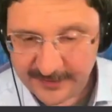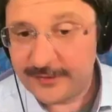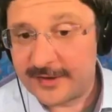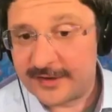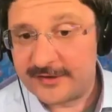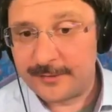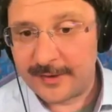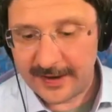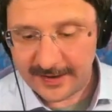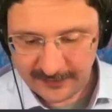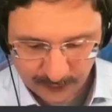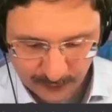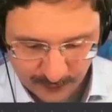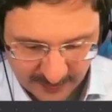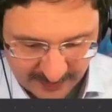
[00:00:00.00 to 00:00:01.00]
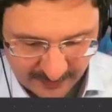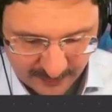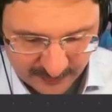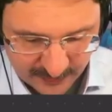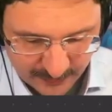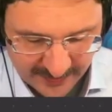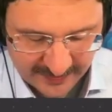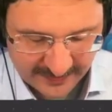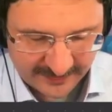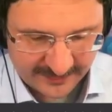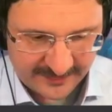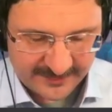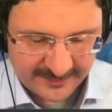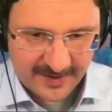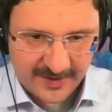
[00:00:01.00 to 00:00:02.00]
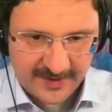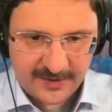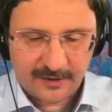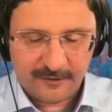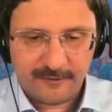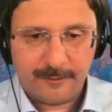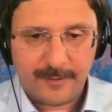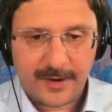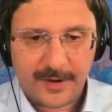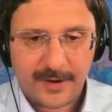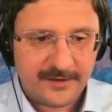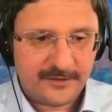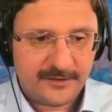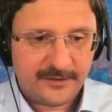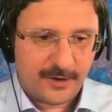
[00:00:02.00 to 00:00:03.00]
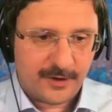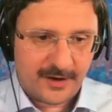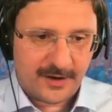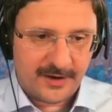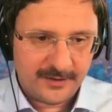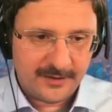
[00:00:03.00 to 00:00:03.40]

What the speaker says: that's minus 1. So we get a sine of minus pi